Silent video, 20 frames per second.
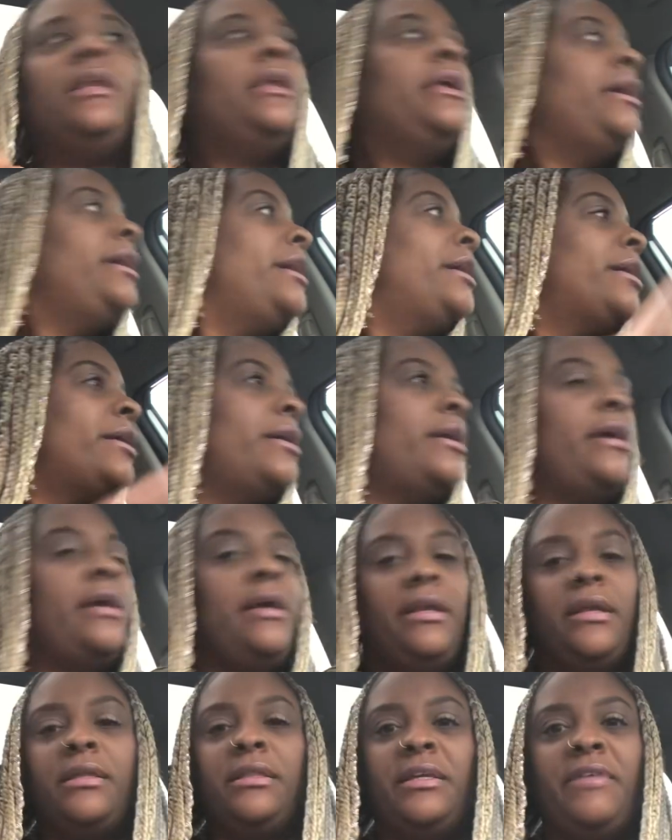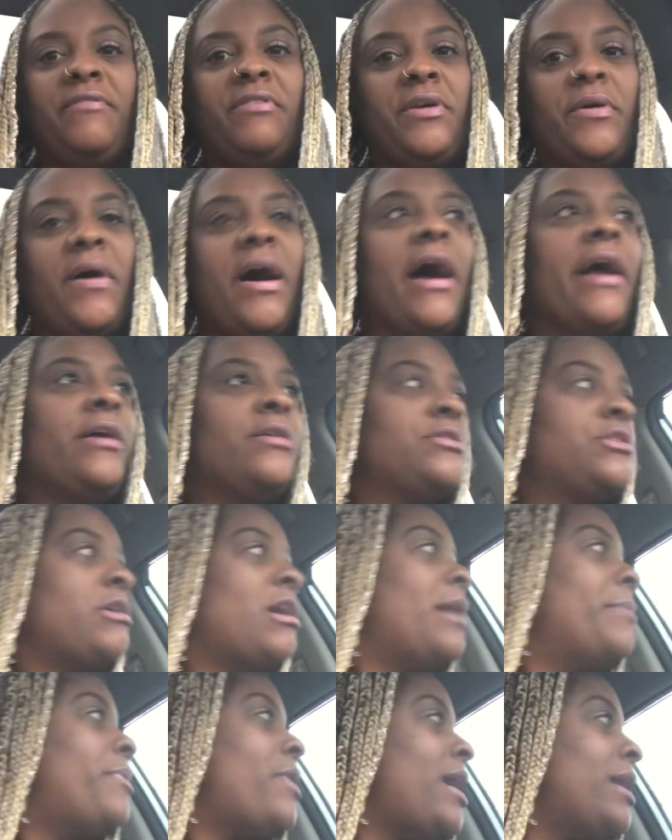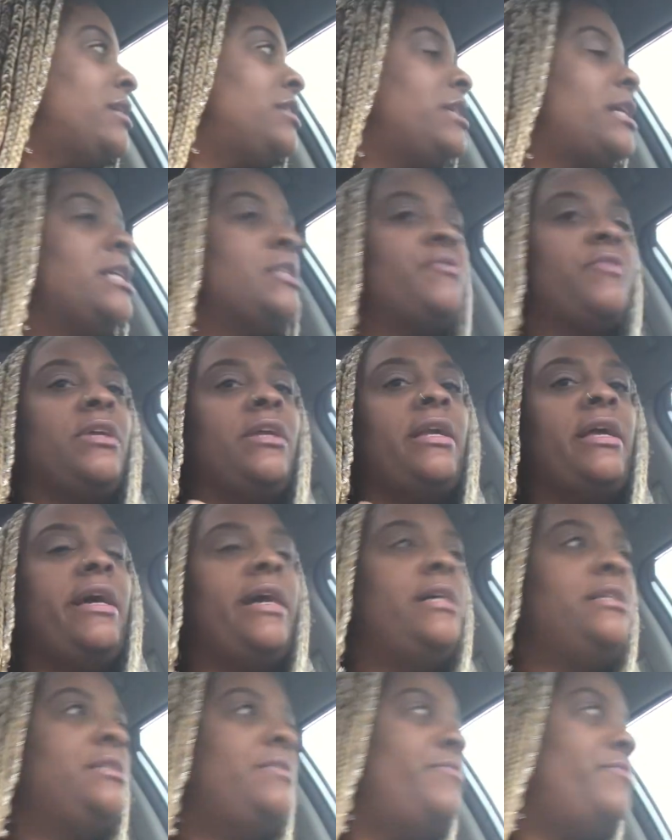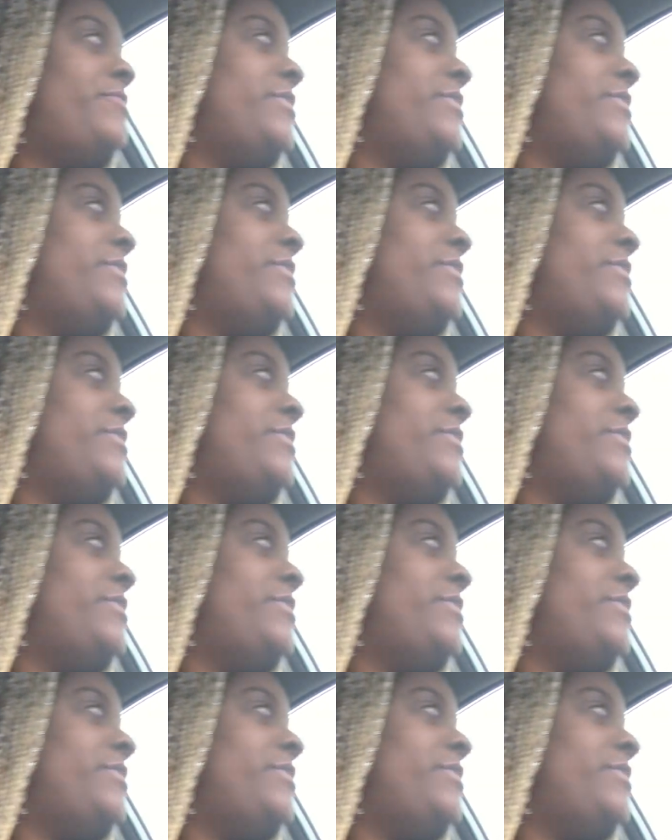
here in Cleveland, Ohio. So I apologize for the last